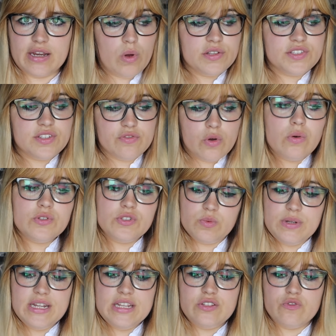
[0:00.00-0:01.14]
Whilst of course
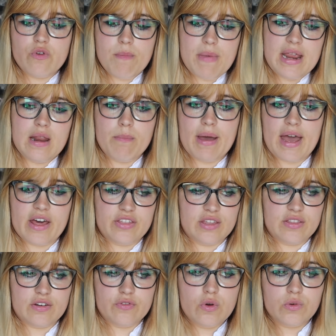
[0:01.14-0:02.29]
we need to remain empathic
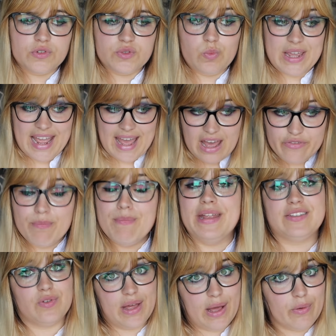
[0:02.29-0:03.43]
that of course we have a mental